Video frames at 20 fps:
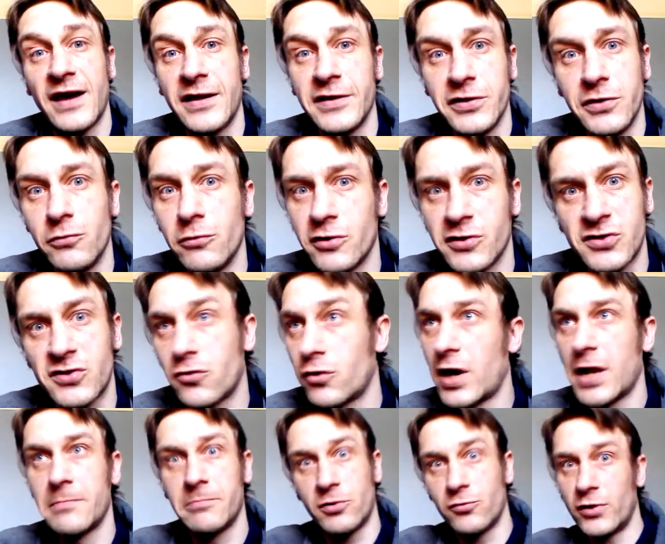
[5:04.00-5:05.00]
and you
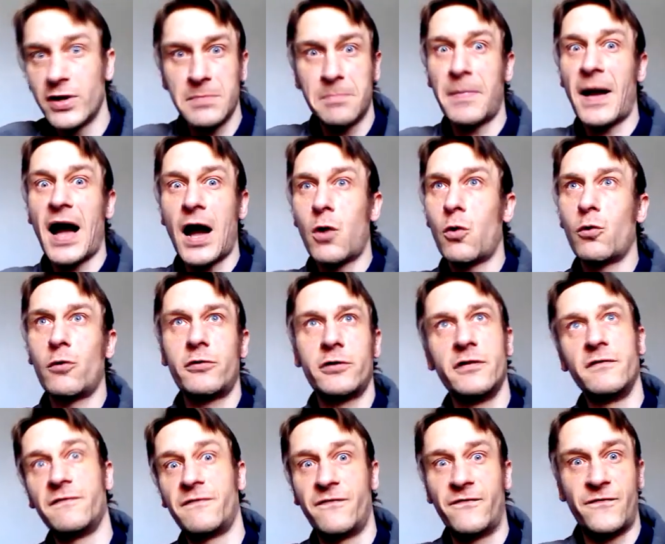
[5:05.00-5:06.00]
ascribe great power
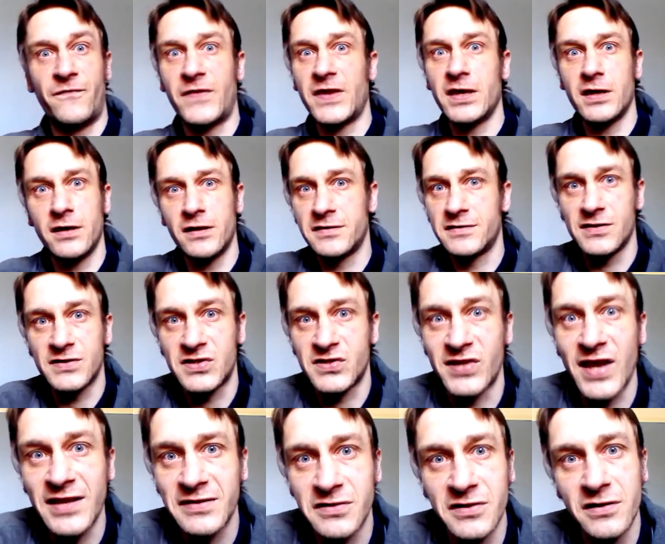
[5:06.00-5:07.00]
and fear to
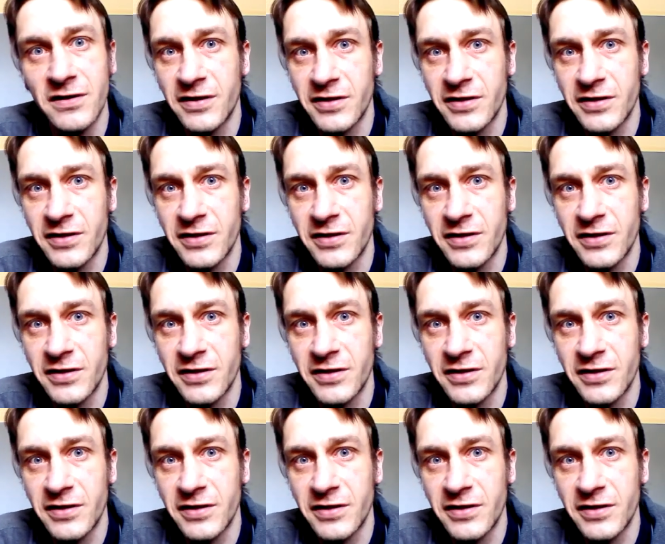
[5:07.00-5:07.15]
Saturn,